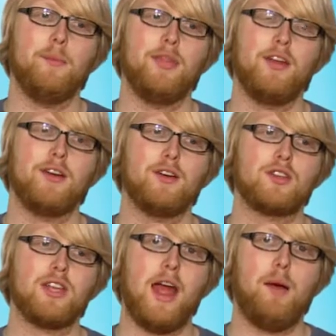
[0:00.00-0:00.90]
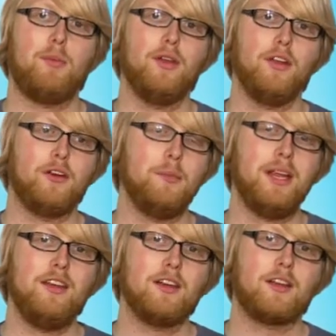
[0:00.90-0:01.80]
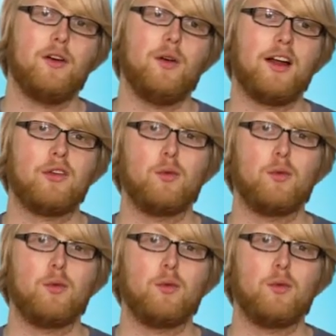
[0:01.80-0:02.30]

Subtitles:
there's Apple Intermediate Codec,